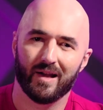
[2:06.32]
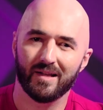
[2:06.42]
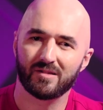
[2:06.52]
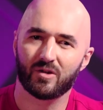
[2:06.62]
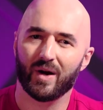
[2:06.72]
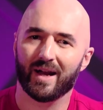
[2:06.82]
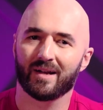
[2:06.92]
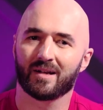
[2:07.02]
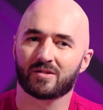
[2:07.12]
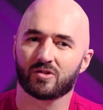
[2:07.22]
Let's create
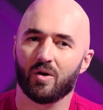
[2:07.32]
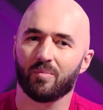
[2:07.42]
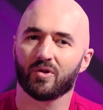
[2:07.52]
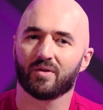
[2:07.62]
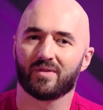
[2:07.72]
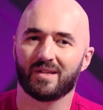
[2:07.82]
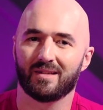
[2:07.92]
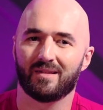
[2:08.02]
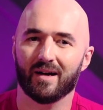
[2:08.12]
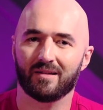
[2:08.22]
an example of a
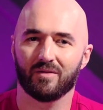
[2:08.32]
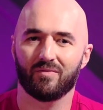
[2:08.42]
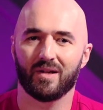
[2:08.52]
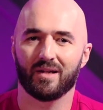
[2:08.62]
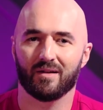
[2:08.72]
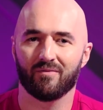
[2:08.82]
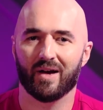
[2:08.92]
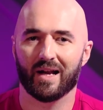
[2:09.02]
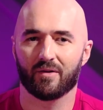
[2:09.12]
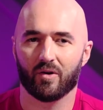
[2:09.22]
deductively
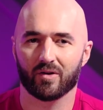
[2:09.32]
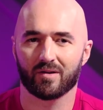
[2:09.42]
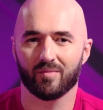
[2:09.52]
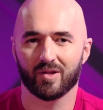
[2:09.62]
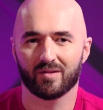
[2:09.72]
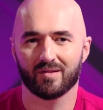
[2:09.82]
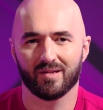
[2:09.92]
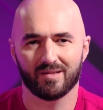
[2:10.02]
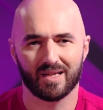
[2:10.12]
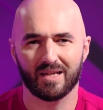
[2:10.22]
invalid argument.
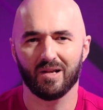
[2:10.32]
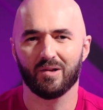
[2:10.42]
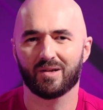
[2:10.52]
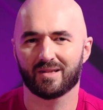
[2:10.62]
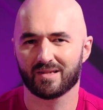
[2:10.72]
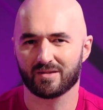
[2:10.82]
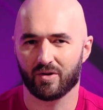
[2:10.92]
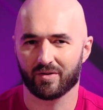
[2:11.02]
Take a look at this